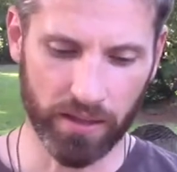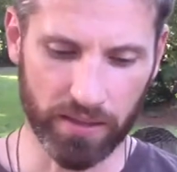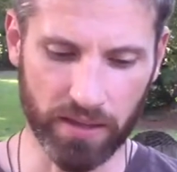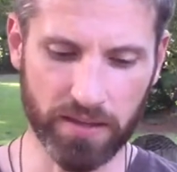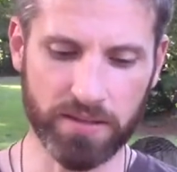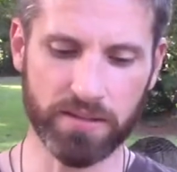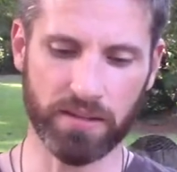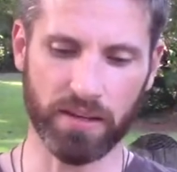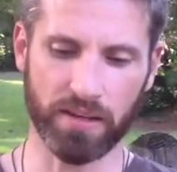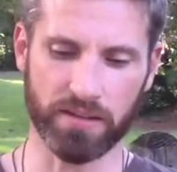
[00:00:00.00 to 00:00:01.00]
this
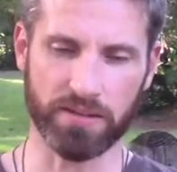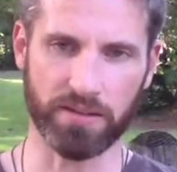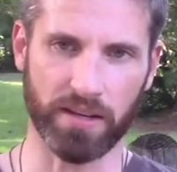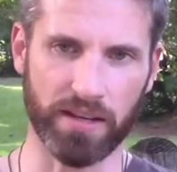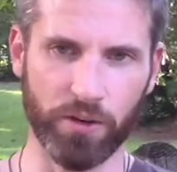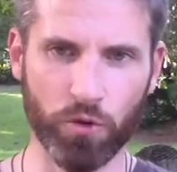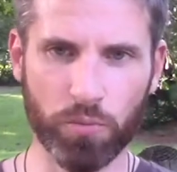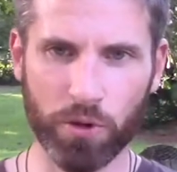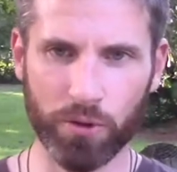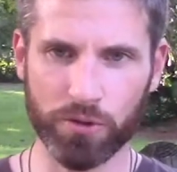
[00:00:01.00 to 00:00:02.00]
is, and new
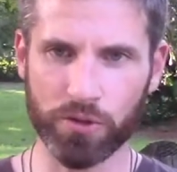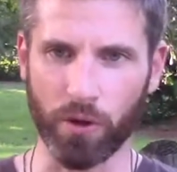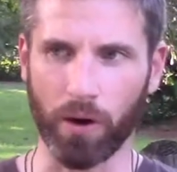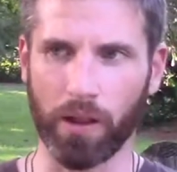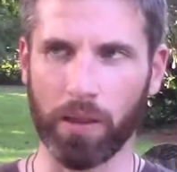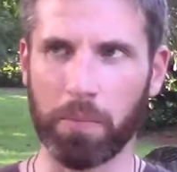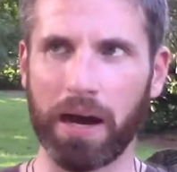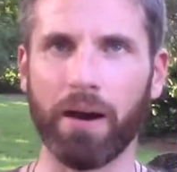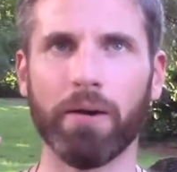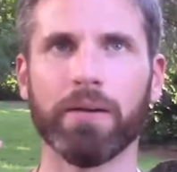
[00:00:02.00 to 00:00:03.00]
moons are all
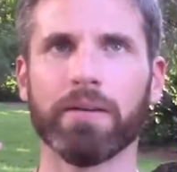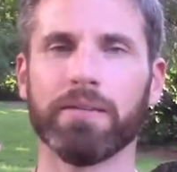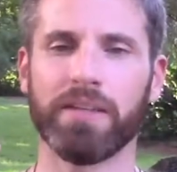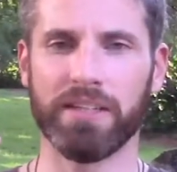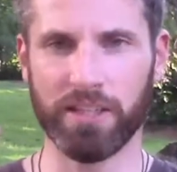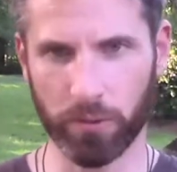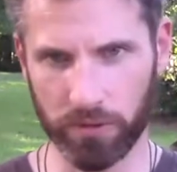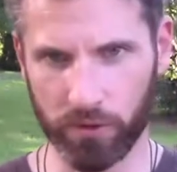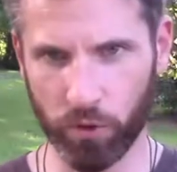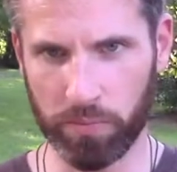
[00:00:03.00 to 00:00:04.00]
about, they deal with
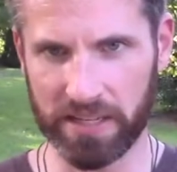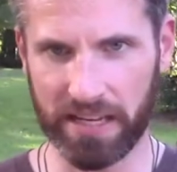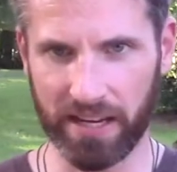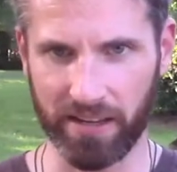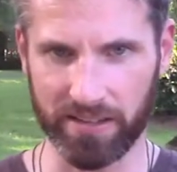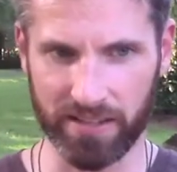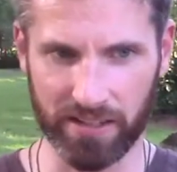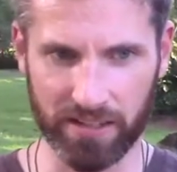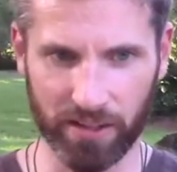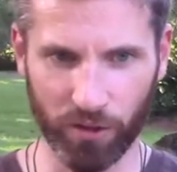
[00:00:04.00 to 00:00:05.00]
new beginnings. They
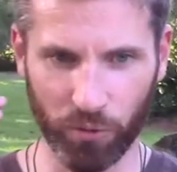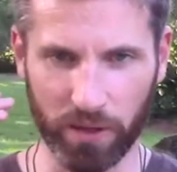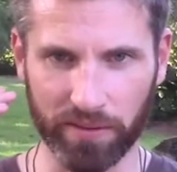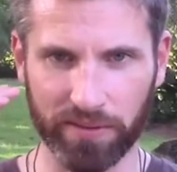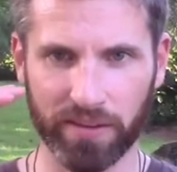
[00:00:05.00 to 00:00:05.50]
deal with